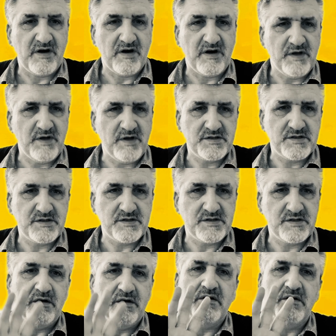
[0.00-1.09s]
We're
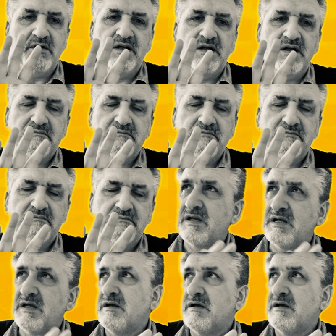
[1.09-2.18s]
using
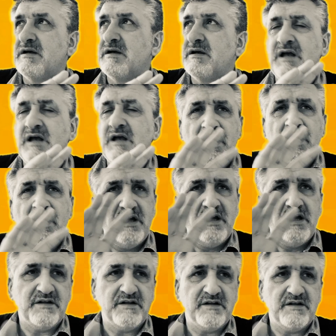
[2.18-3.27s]

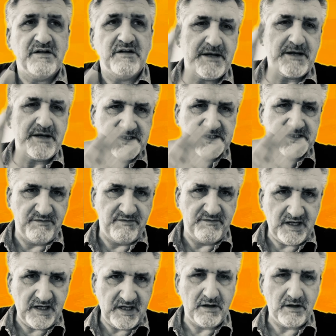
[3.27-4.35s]
concepts,
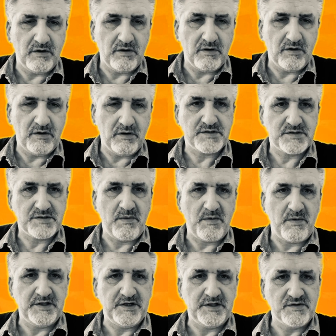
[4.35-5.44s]
videos, we will
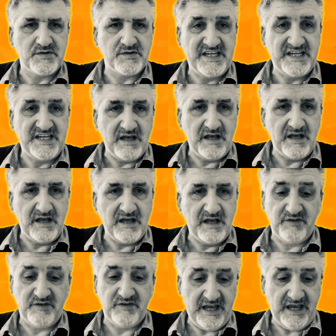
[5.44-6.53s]
use a lot of
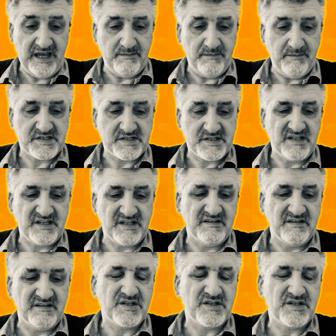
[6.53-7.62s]
games, and
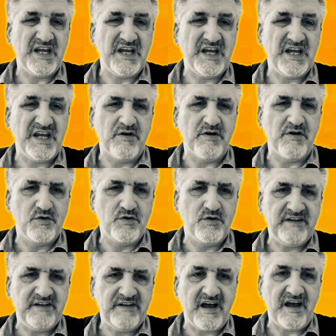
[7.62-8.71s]
so we can have a
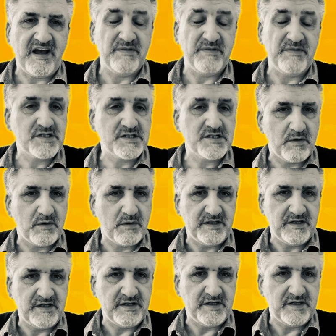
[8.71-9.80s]
great time, and this will be
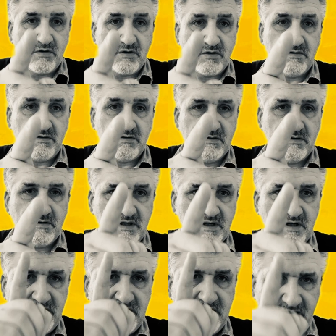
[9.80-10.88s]
your
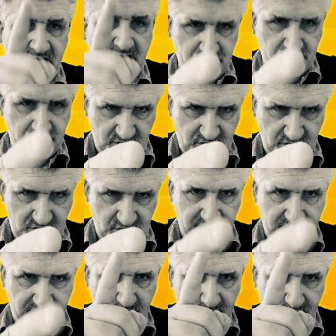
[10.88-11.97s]
game changer
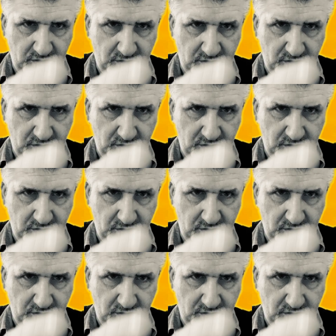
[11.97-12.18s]
for you.